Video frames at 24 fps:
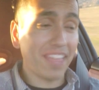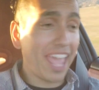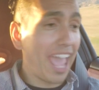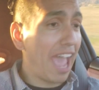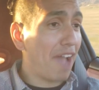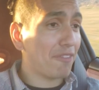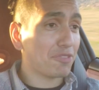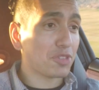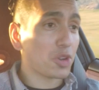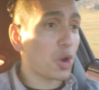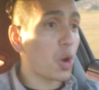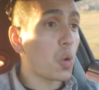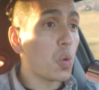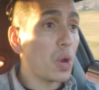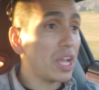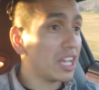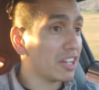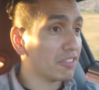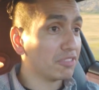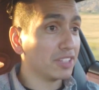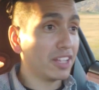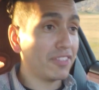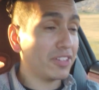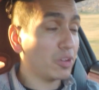after a week
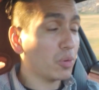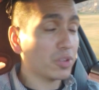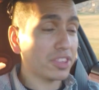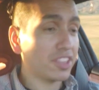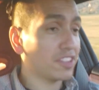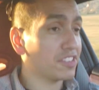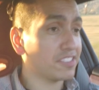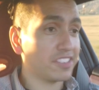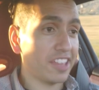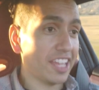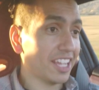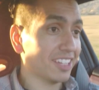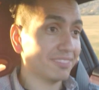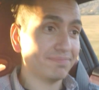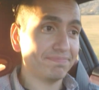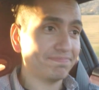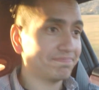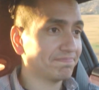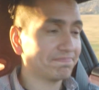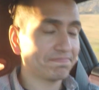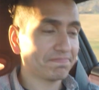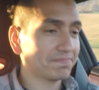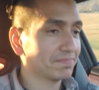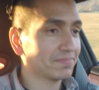of living with this
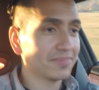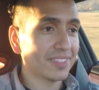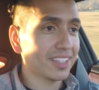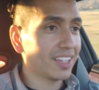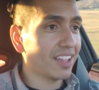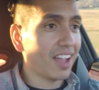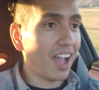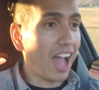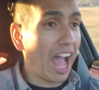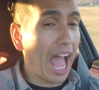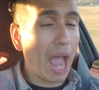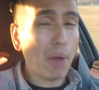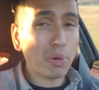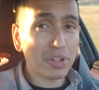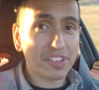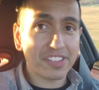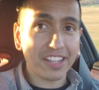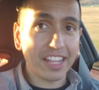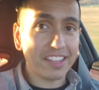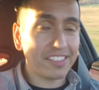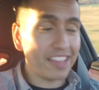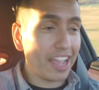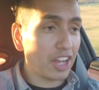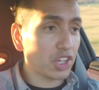thing, I would
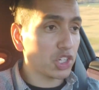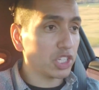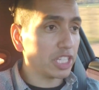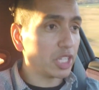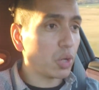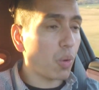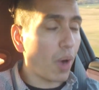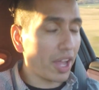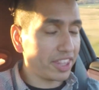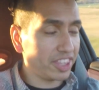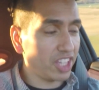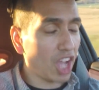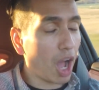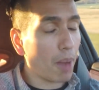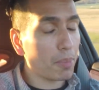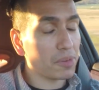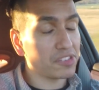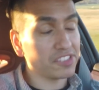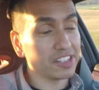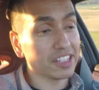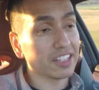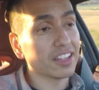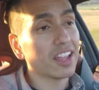say it's actually quite the opposite.